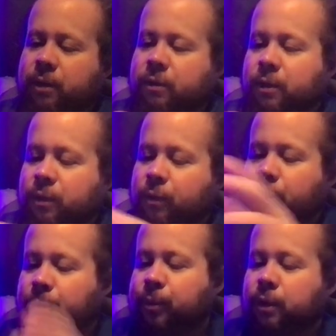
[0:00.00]
and then there
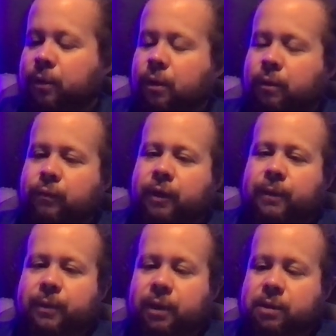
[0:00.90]
might be another
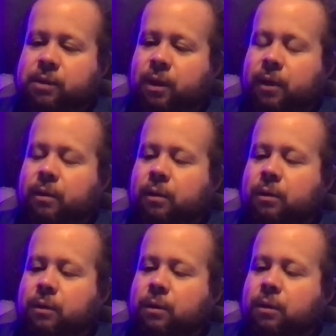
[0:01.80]
flap inside.
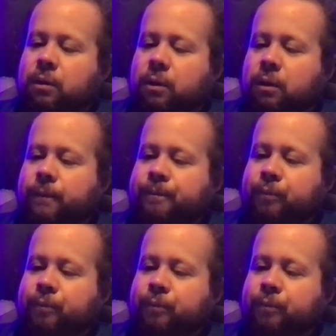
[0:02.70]
One